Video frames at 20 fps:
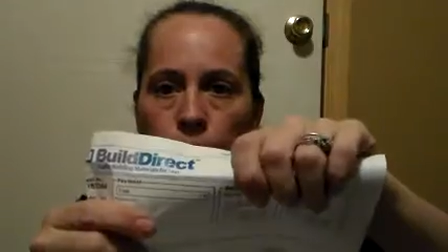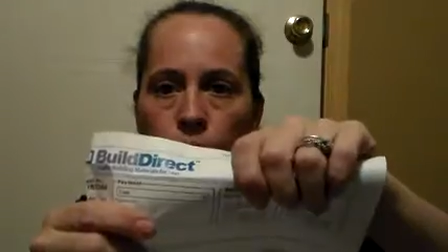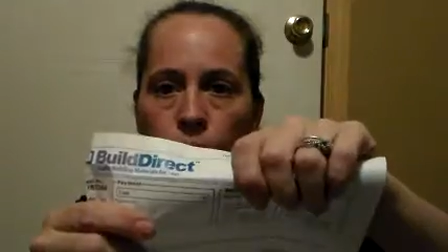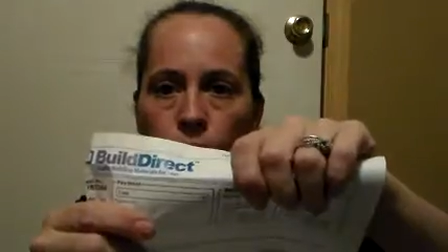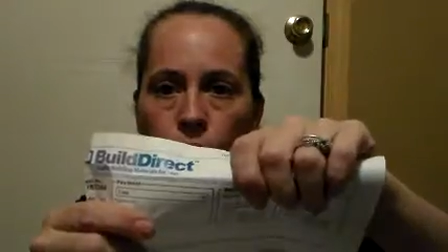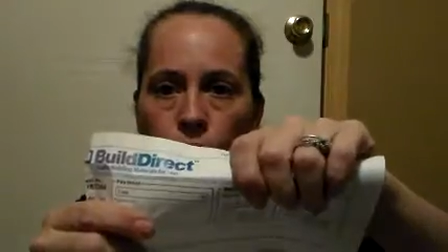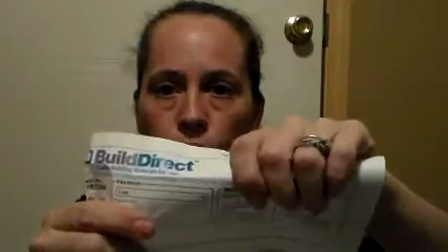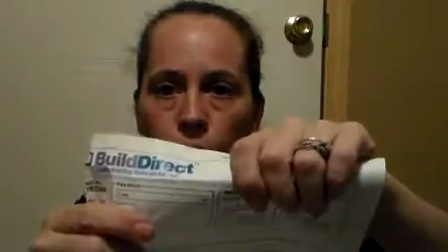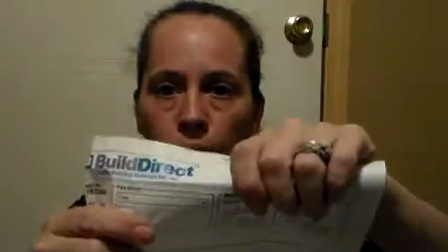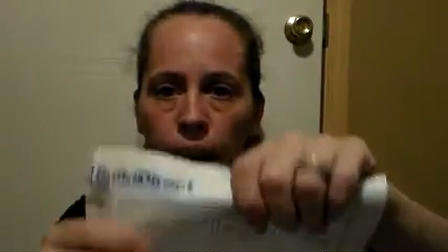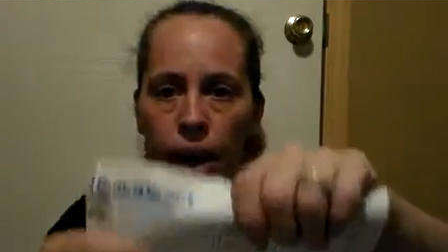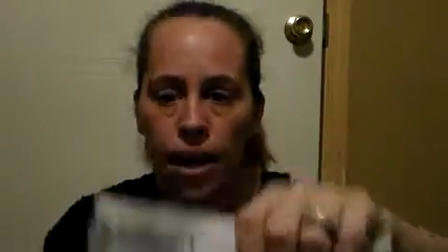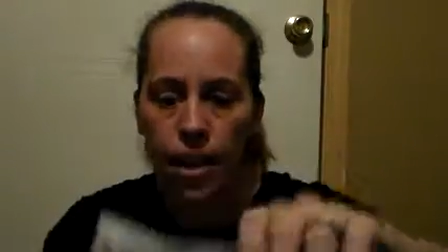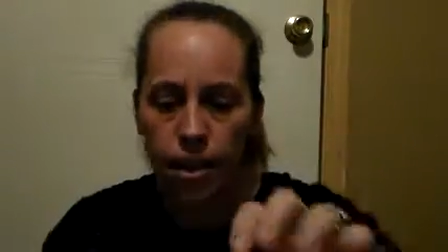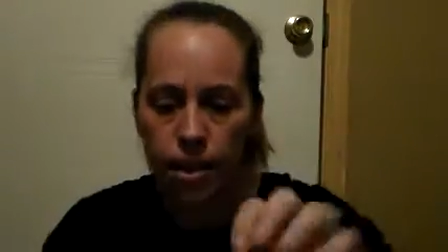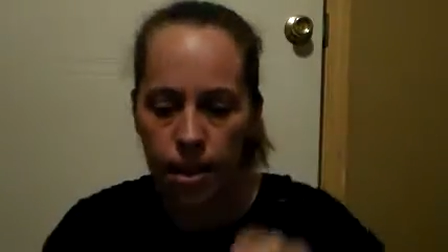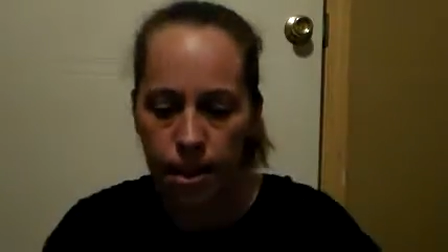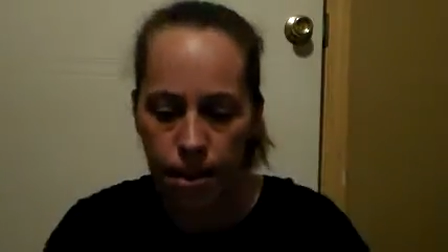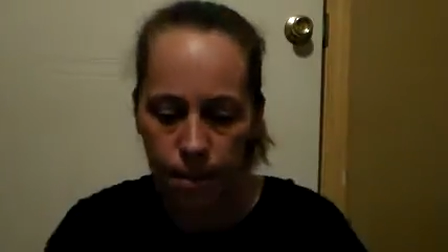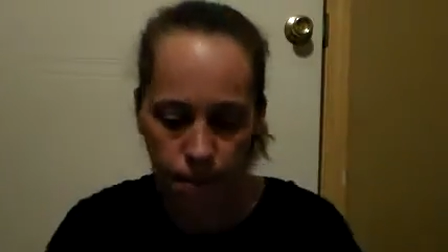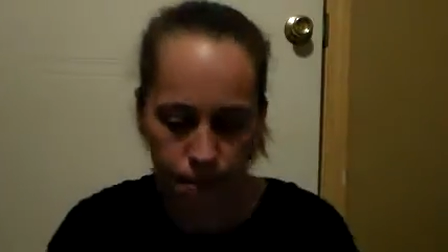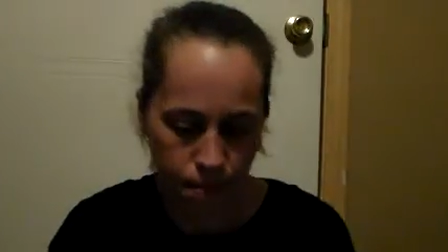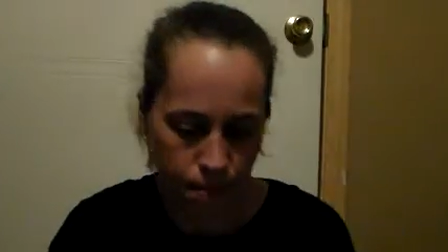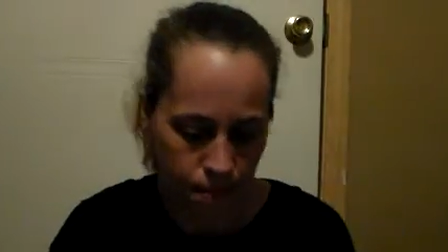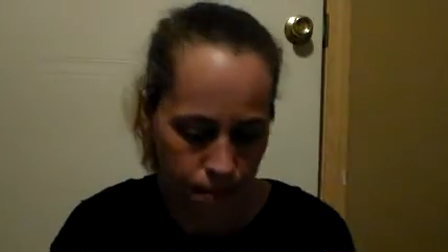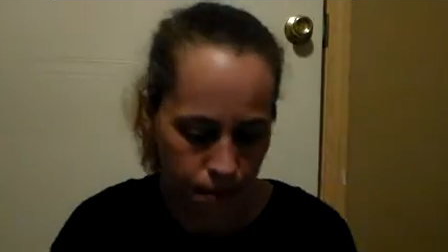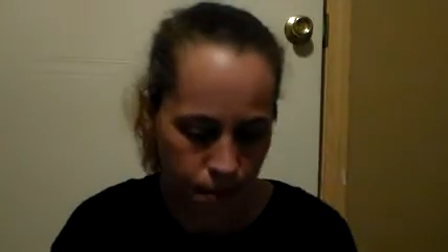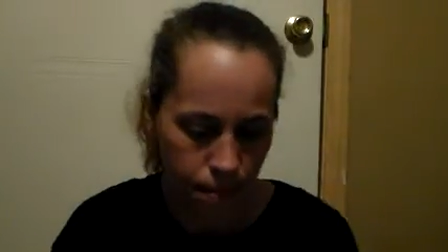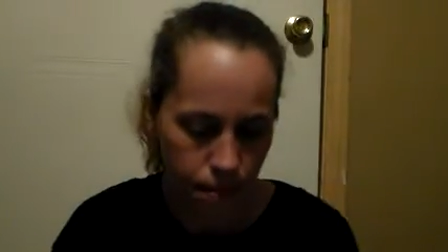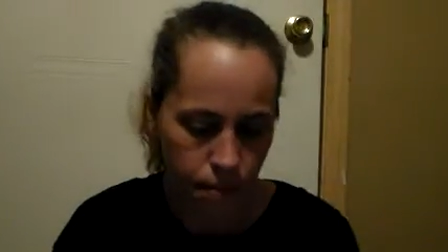Build Direct.
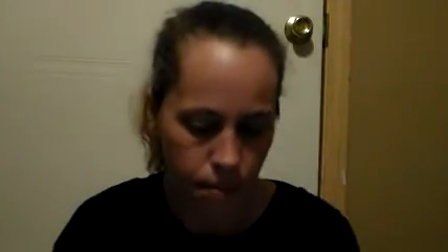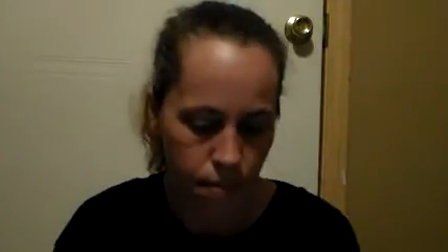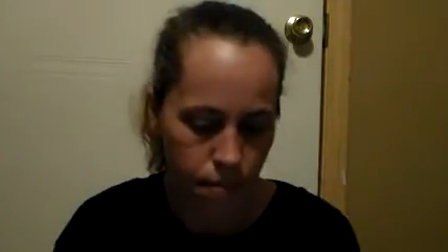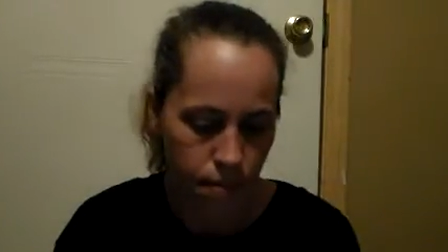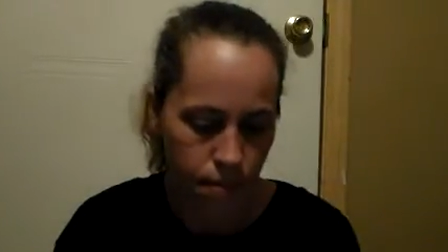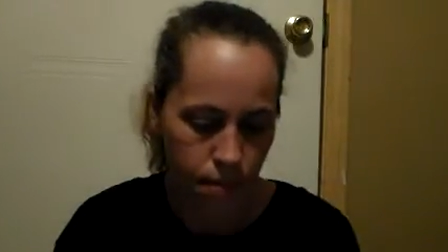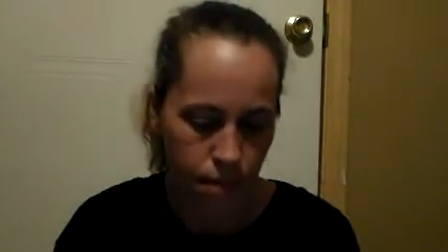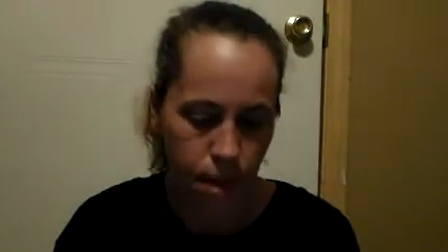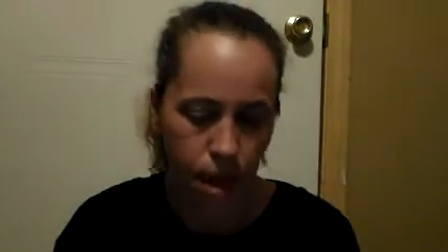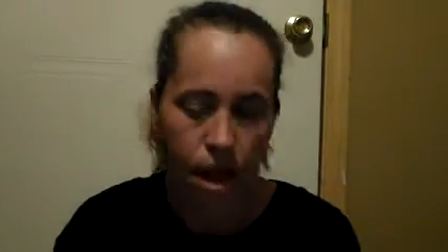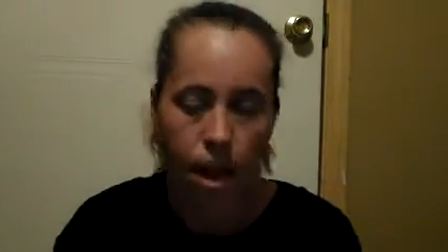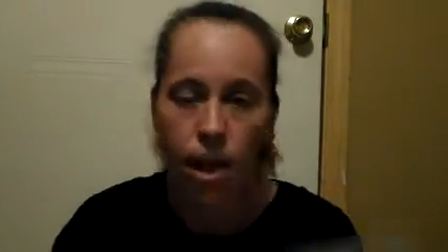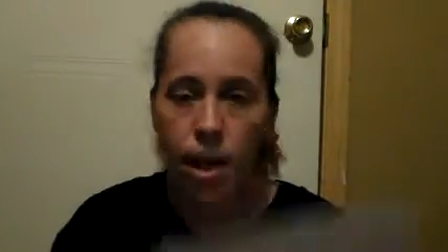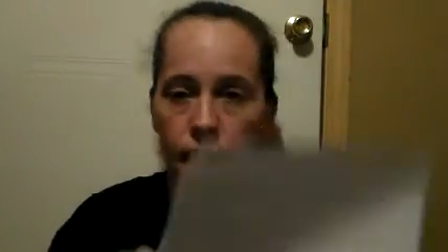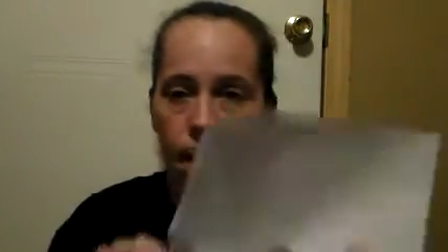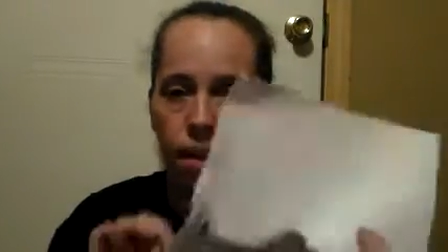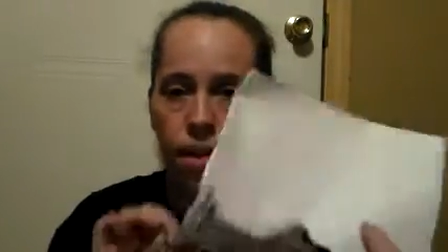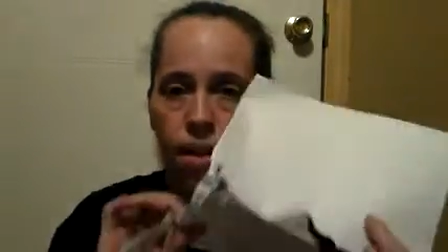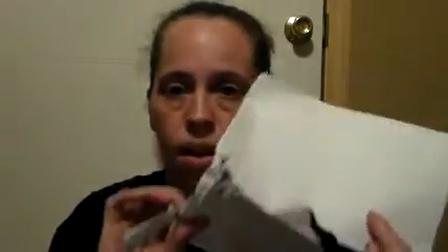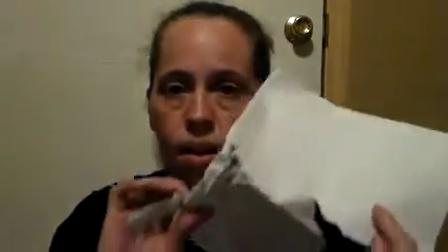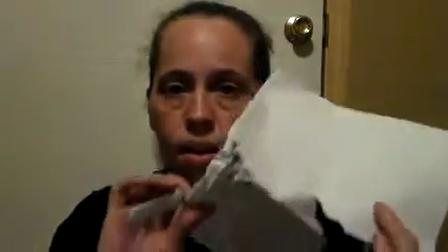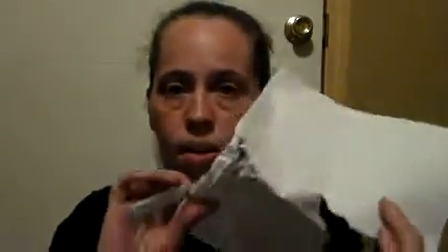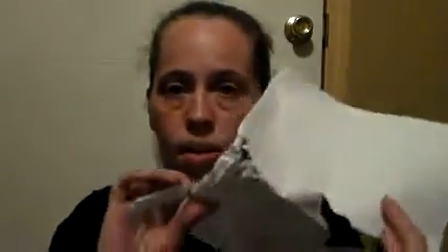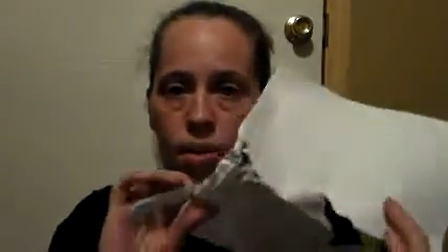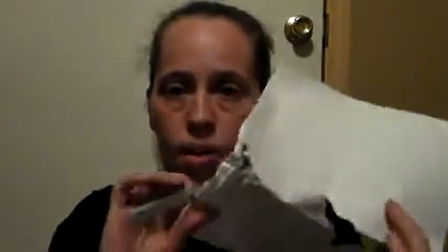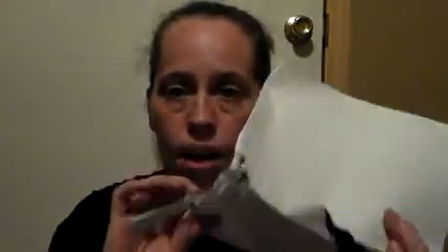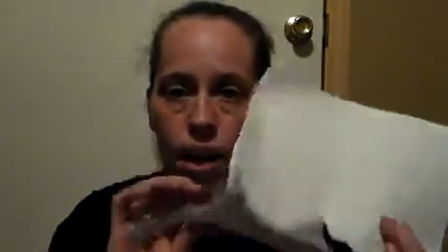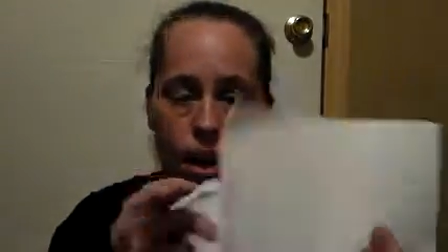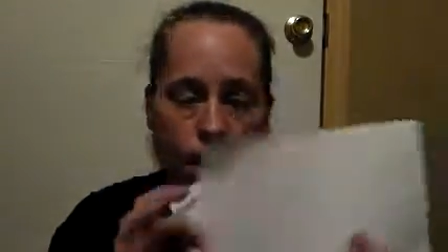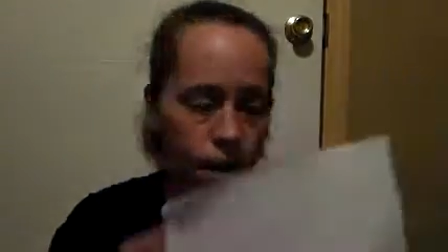And it's
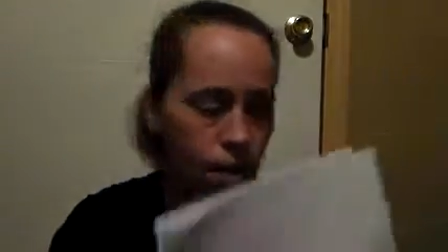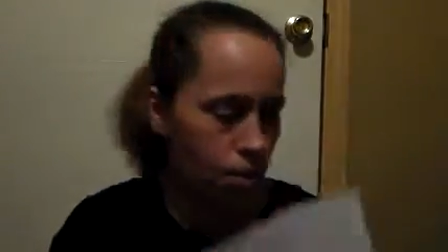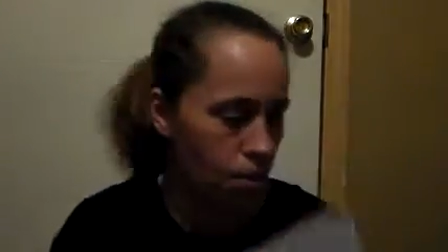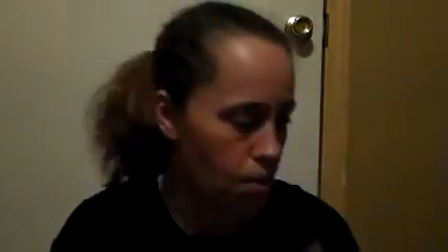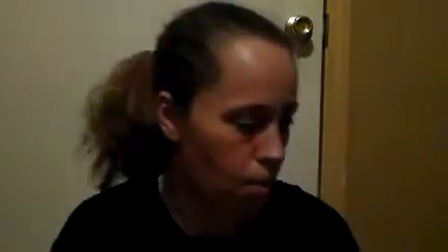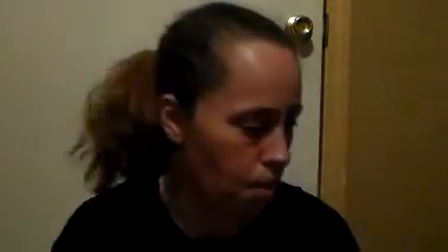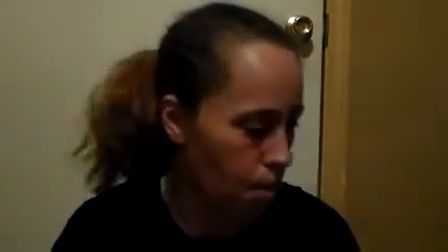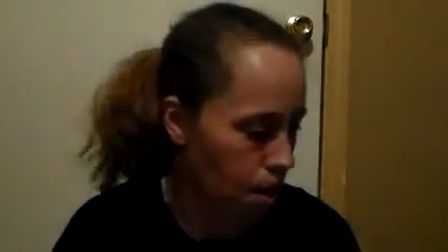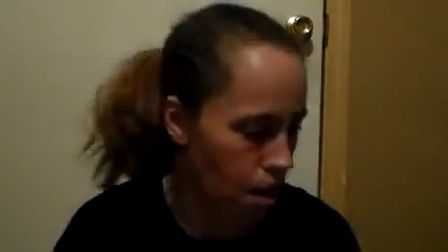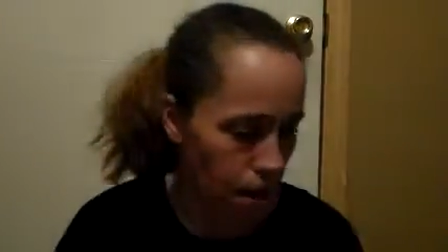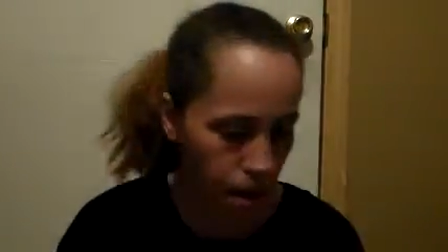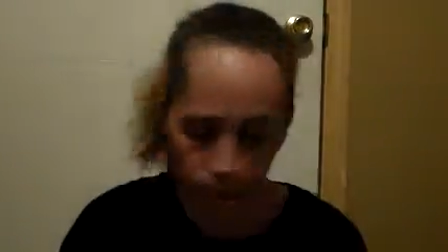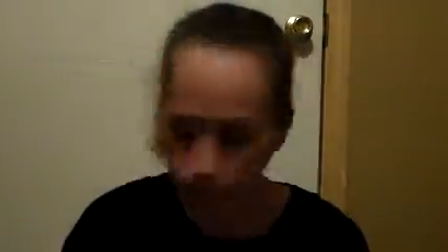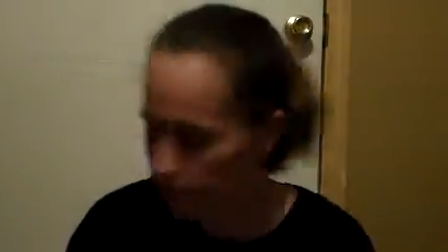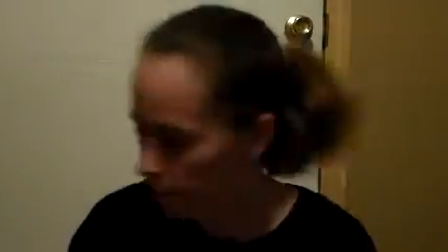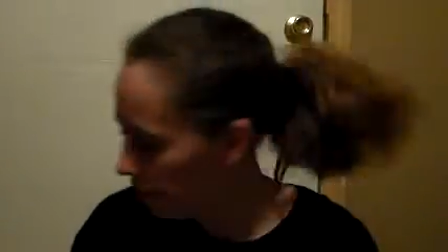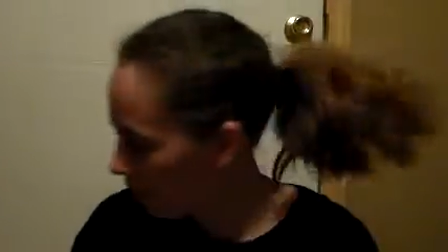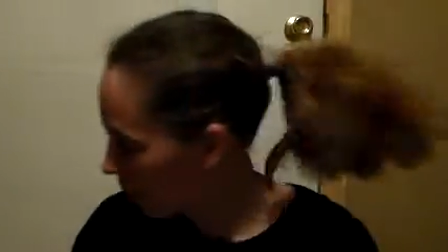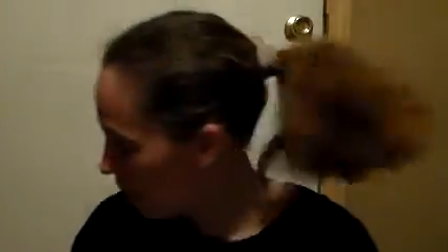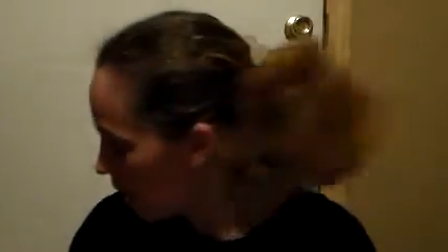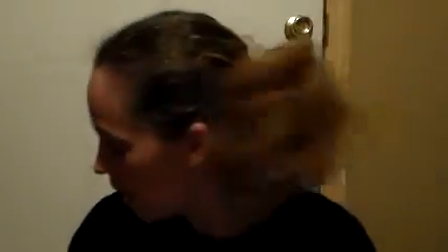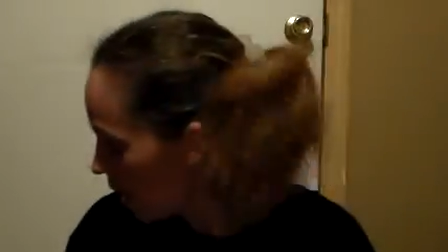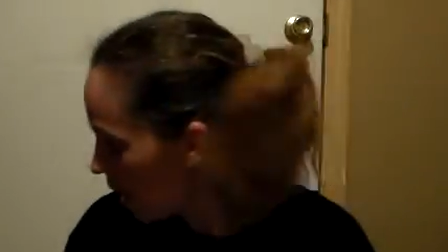all kind of tore up.